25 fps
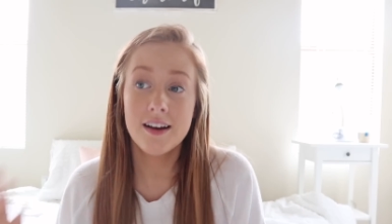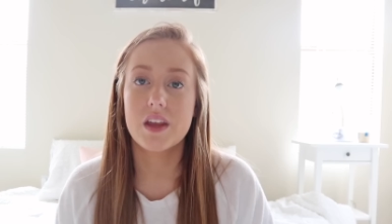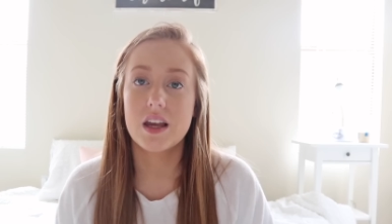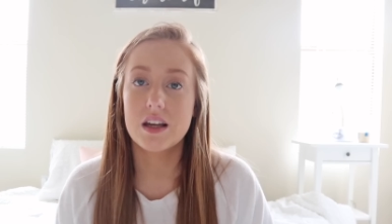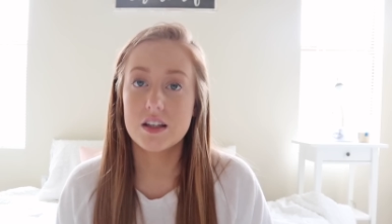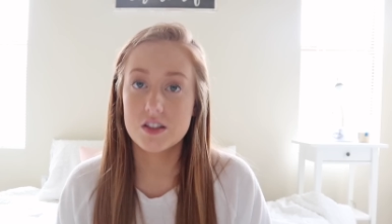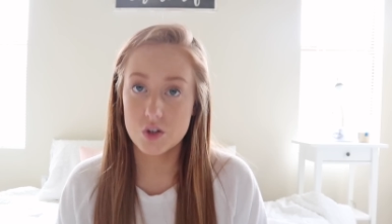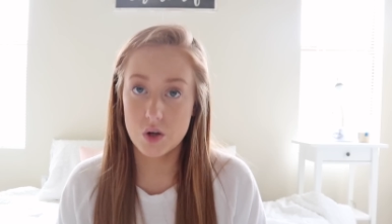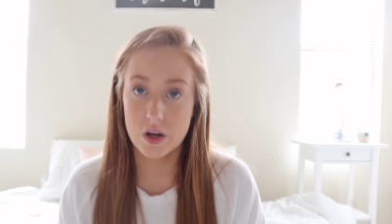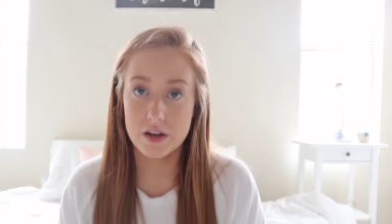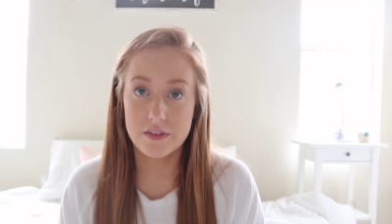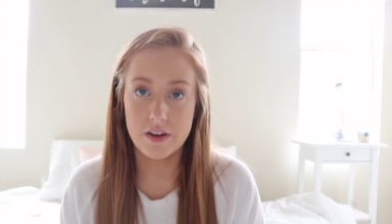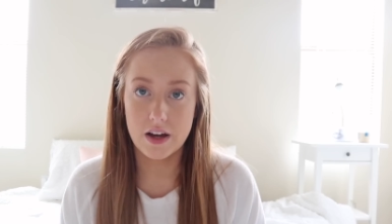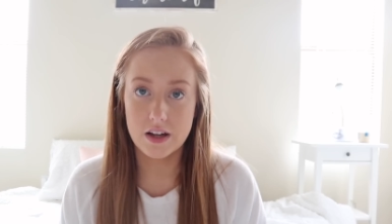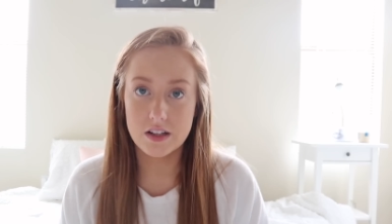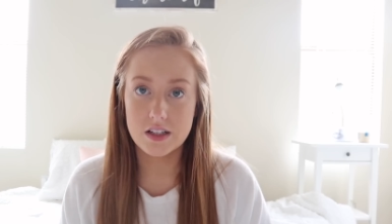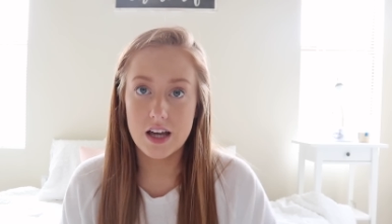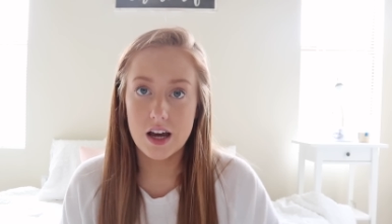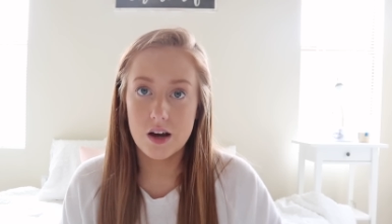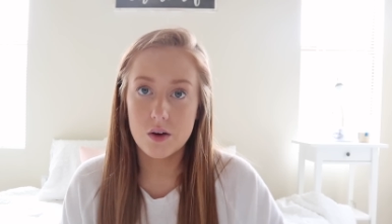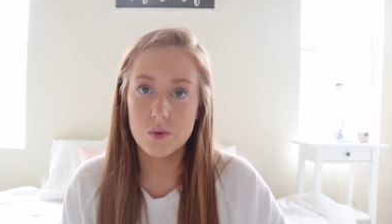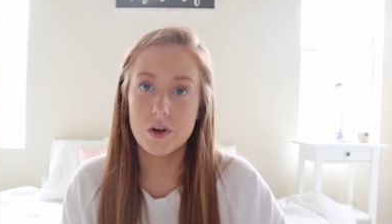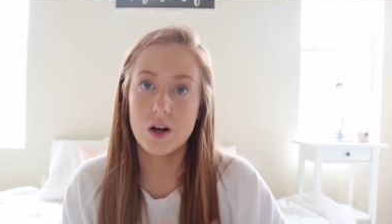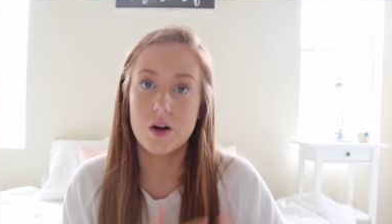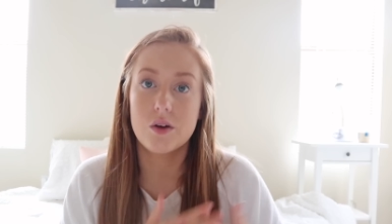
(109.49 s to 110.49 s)
So I found
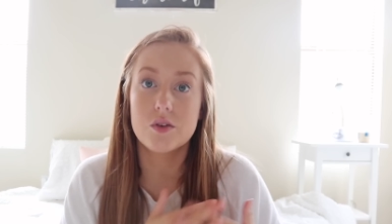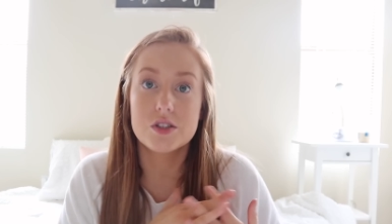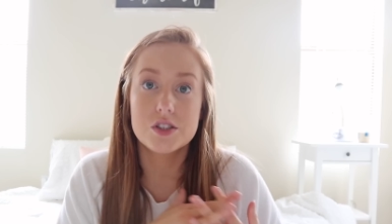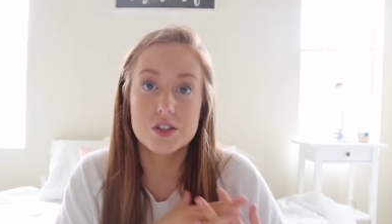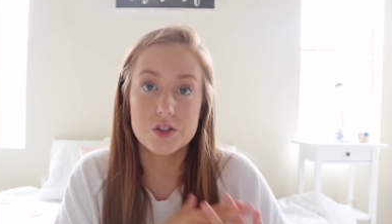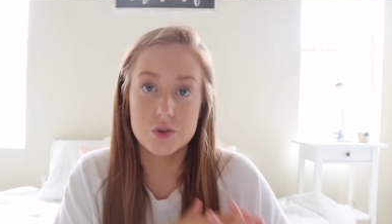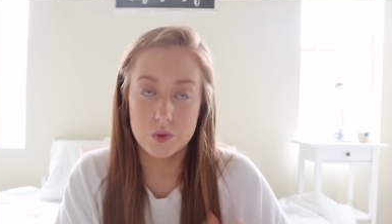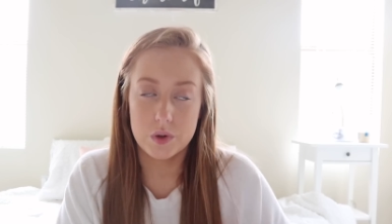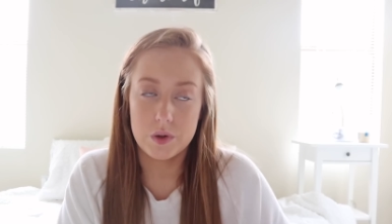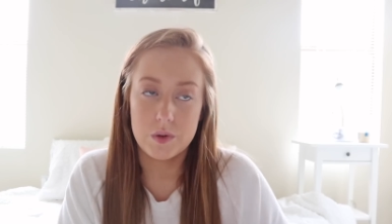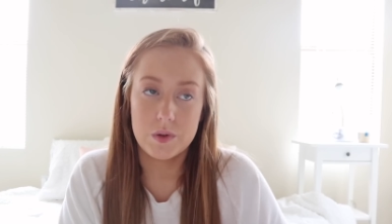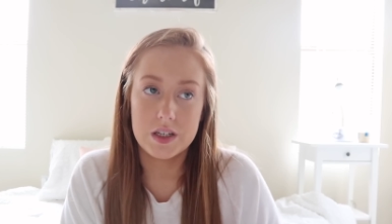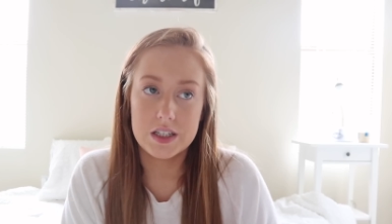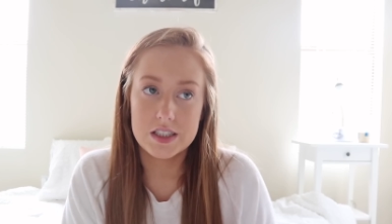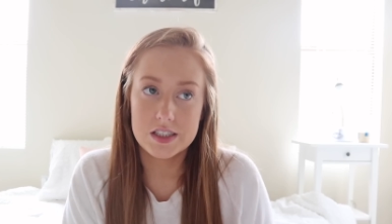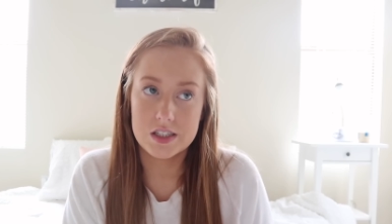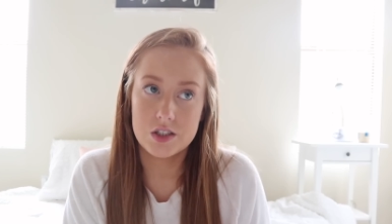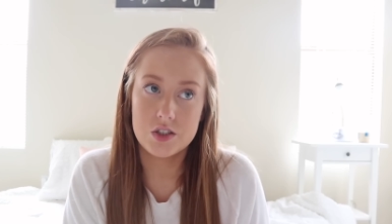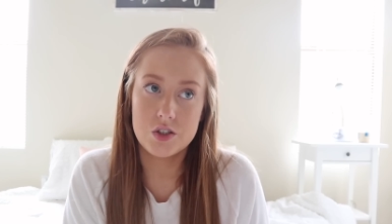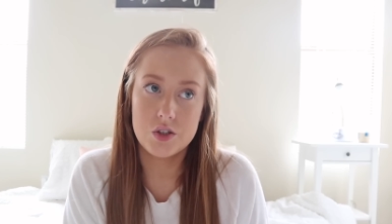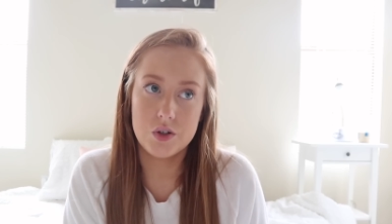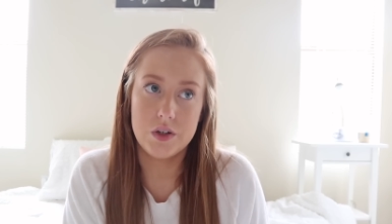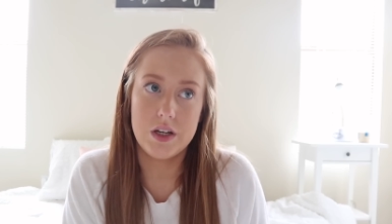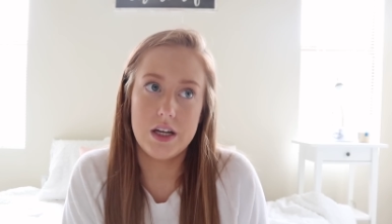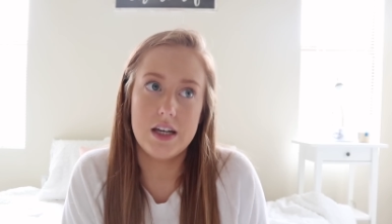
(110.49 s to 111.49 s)
out when I was 3 weeks and
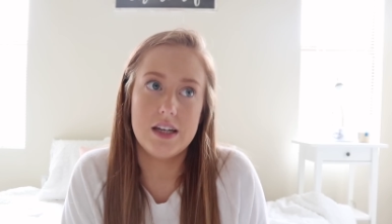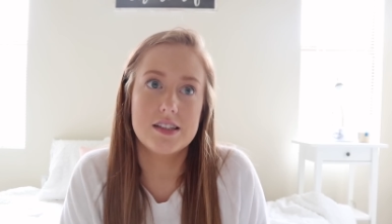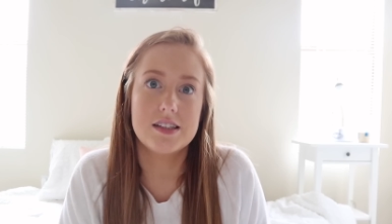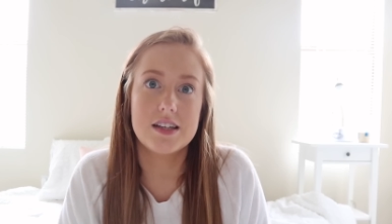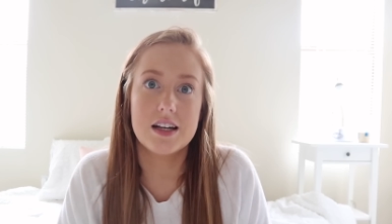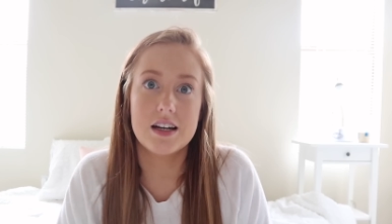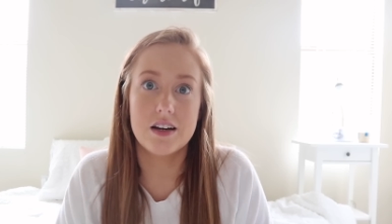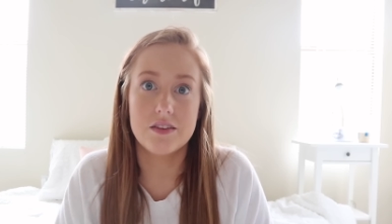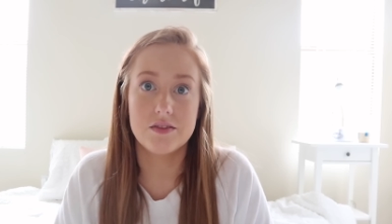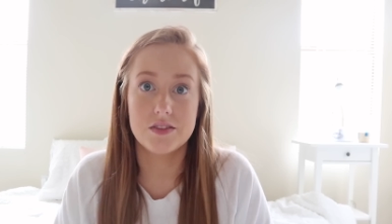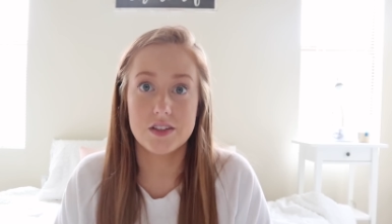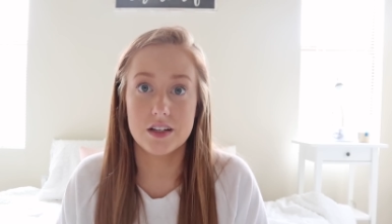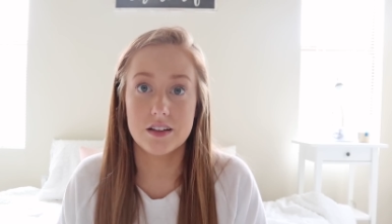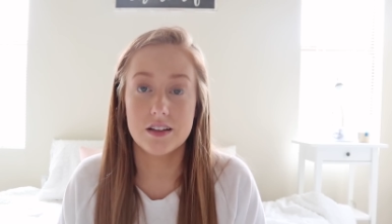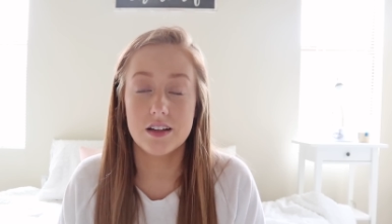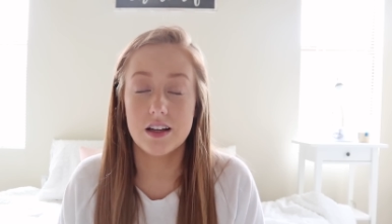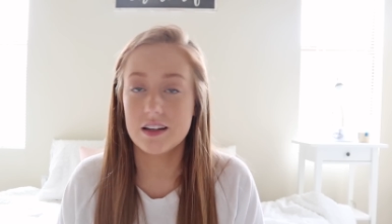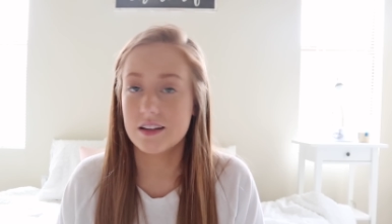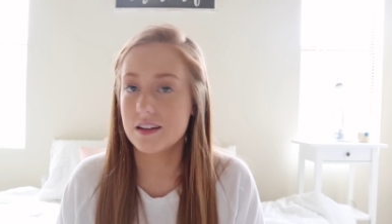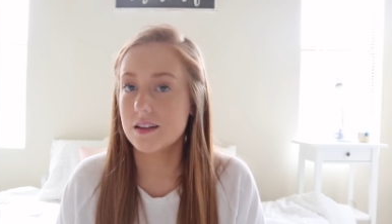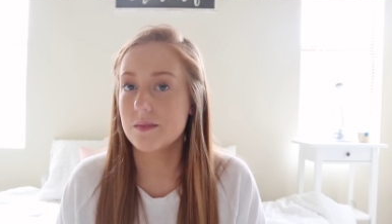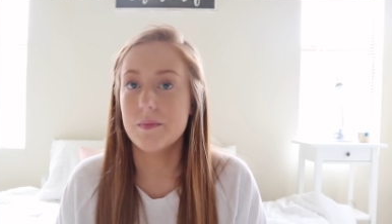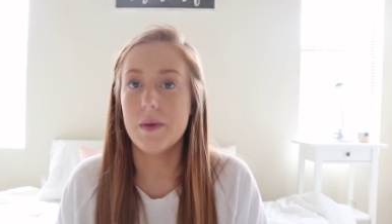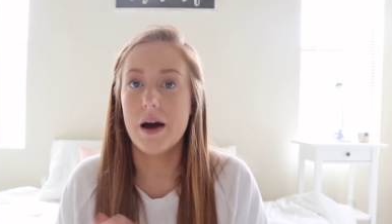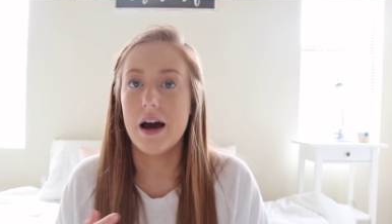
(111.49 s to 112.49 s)
2 days, and I've done
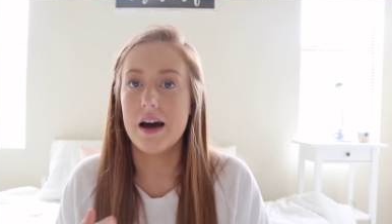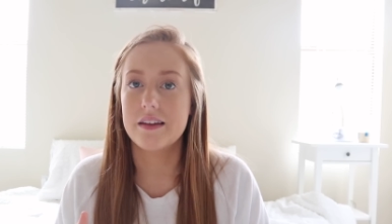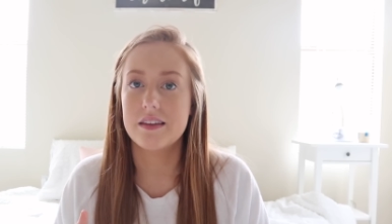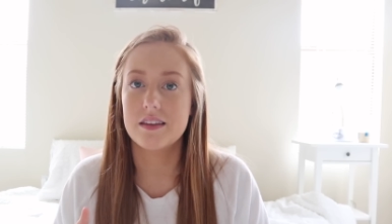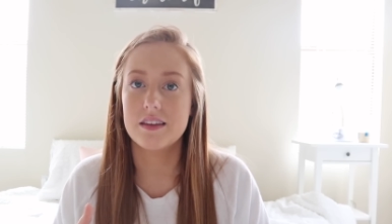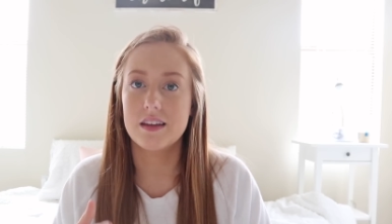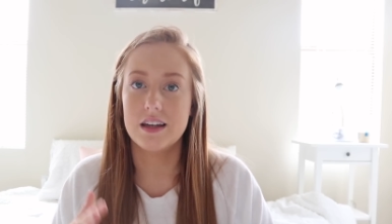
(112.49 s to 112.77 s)
like the math,